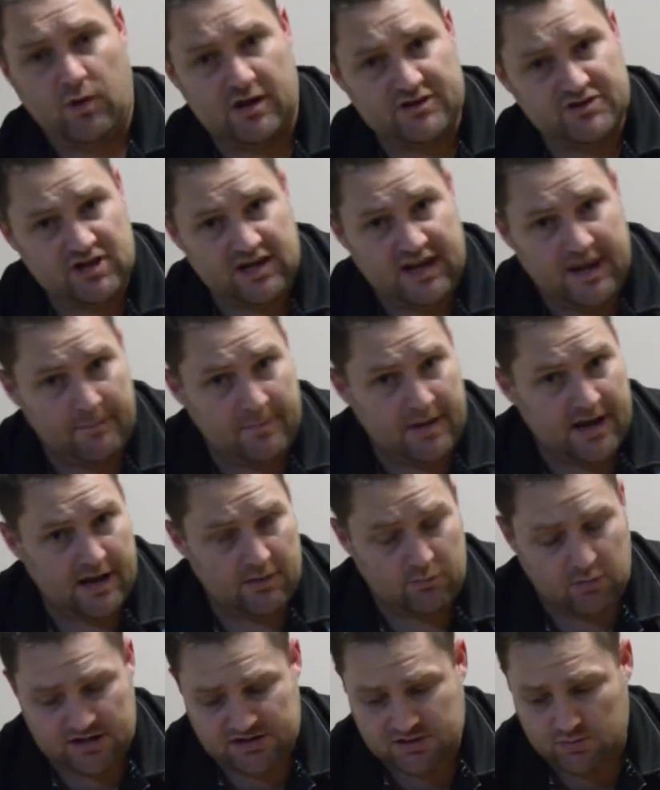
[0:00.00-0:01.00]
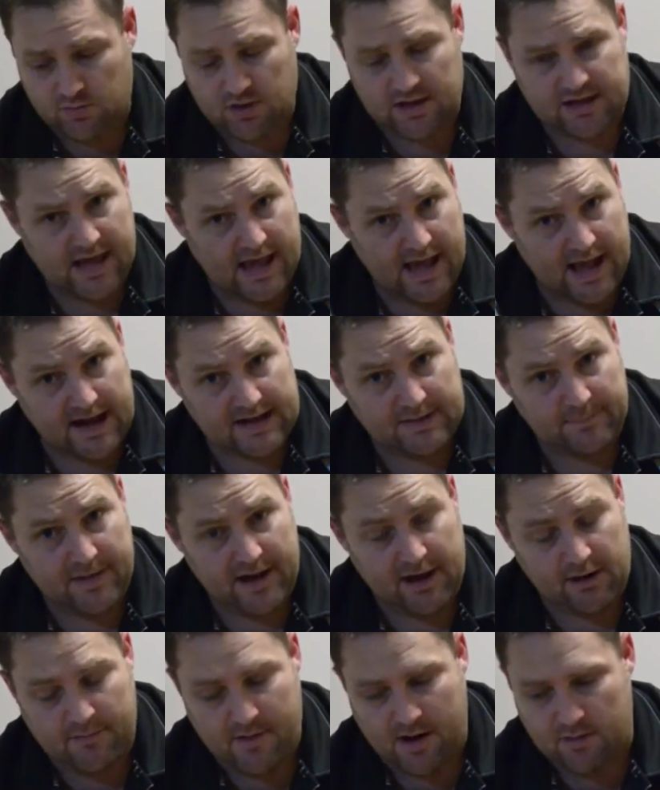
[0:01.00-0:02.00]
Once you work out how to
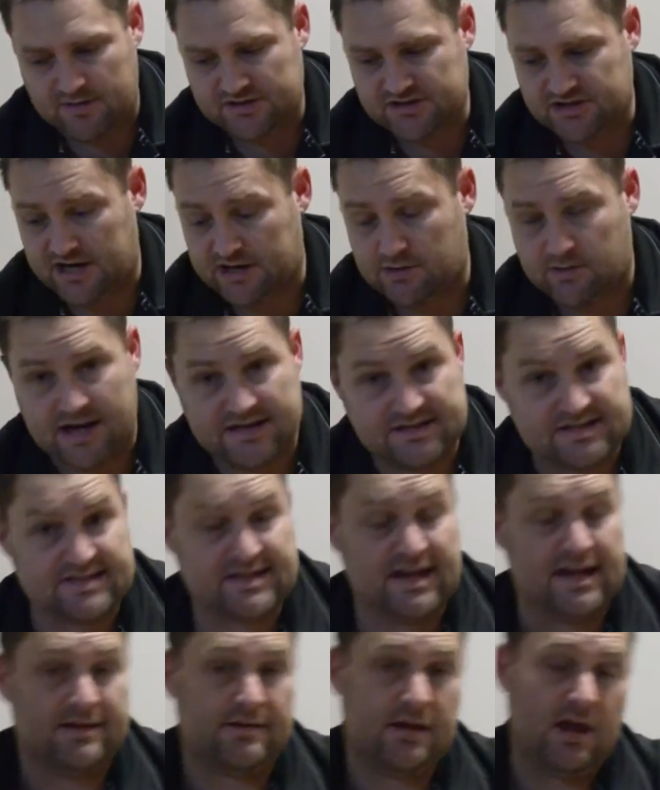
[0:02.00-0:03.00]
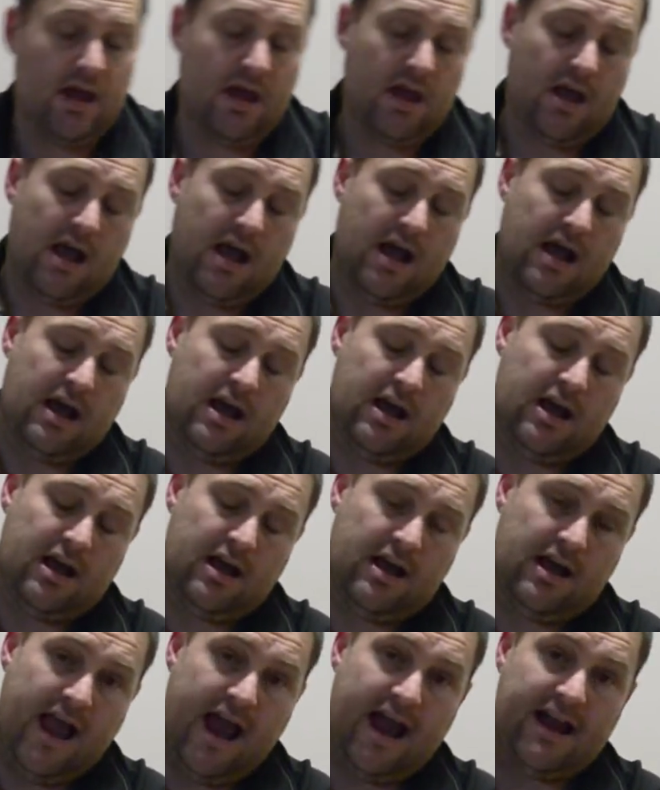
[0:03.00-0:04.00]
pair them up with channel, as I said,
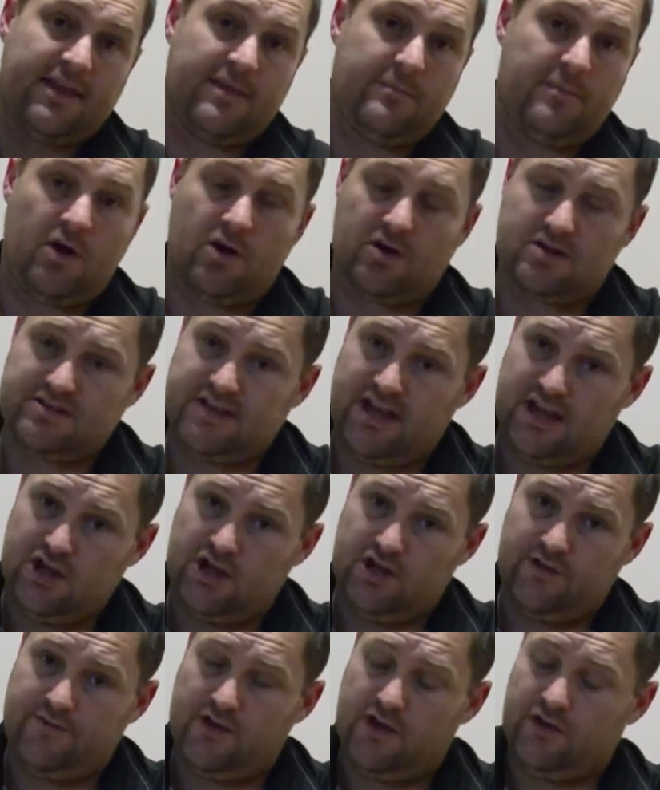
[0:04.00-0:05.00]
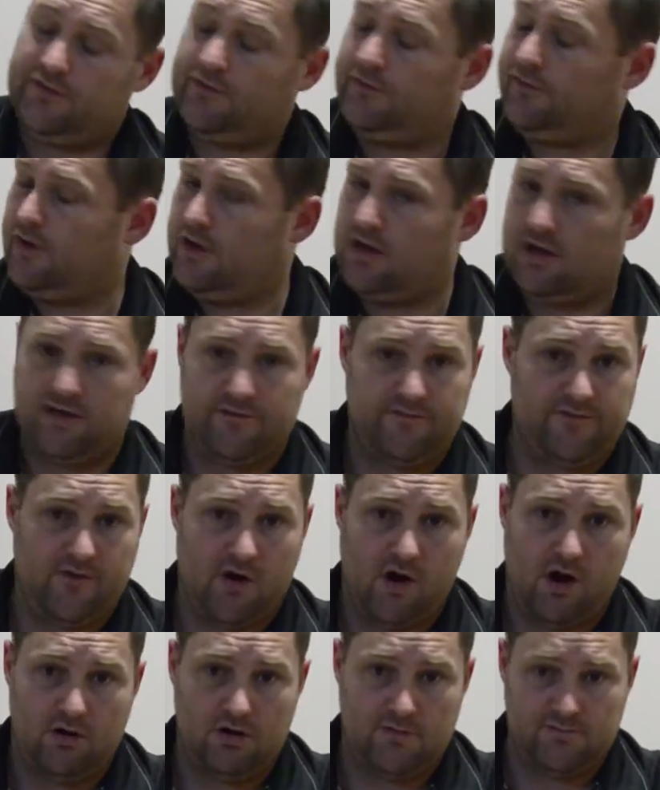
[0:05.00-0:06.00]
out of the box they're universal, so you can
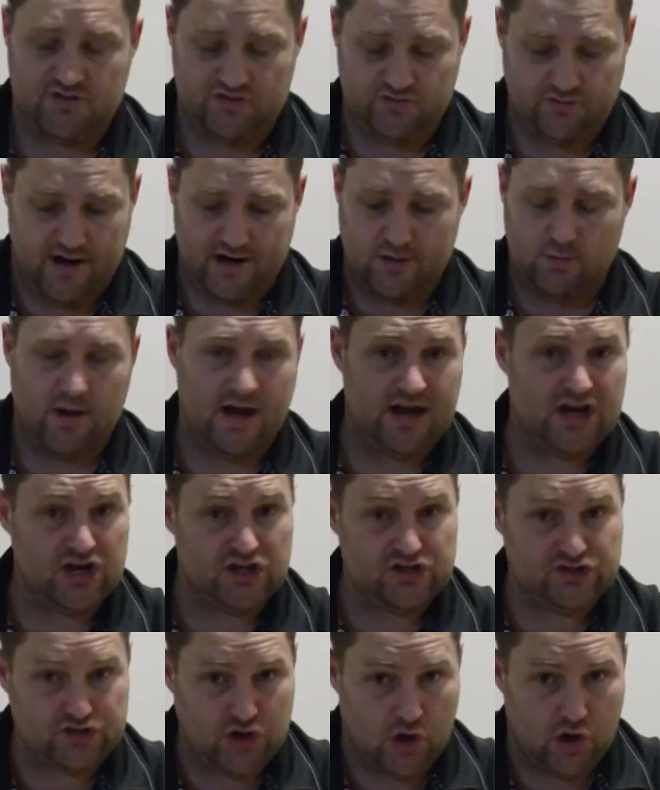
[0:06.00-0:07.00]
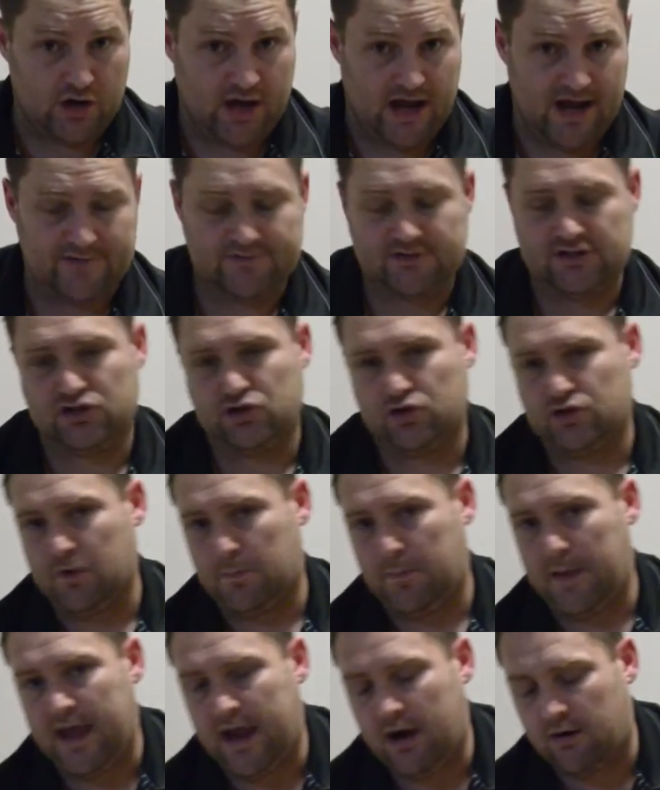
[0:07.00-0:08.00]
fire them straight away. You don't have to do the
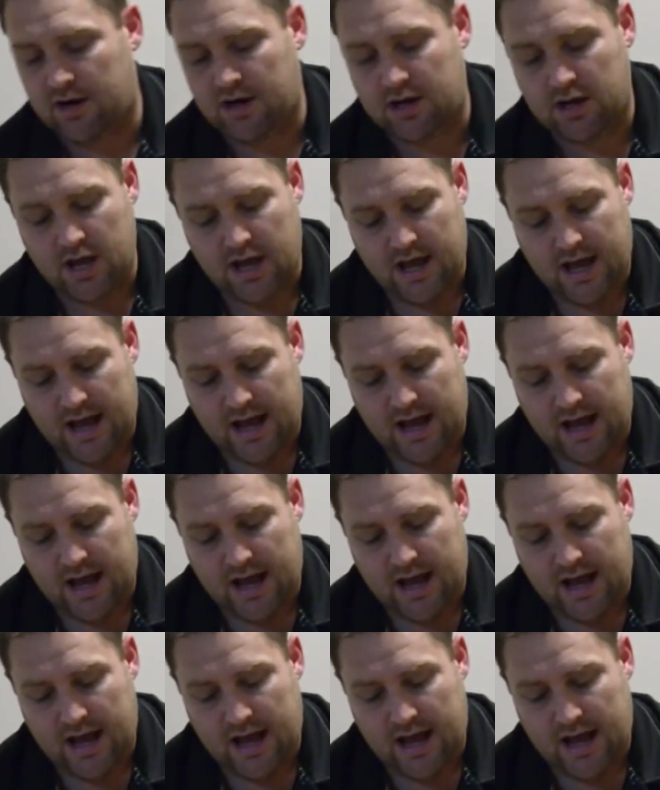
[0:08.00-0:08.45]
pairing.